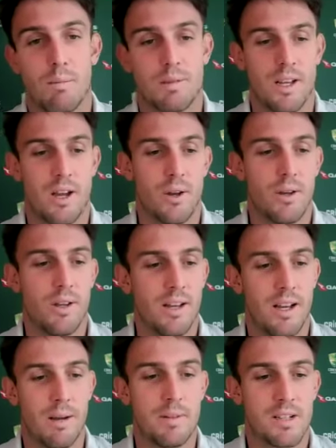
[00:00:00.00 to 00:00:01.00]
So
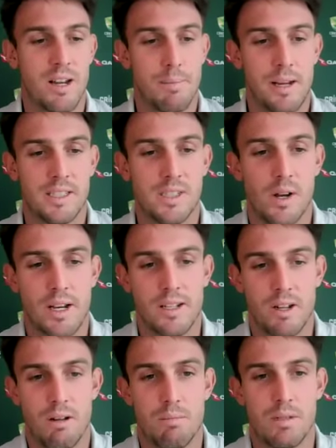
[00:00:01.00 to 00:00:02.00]
it's going to be exciting
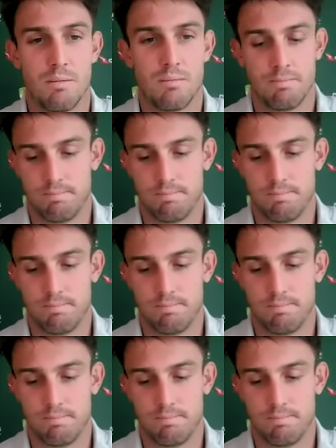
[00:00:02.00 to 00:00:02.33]
times.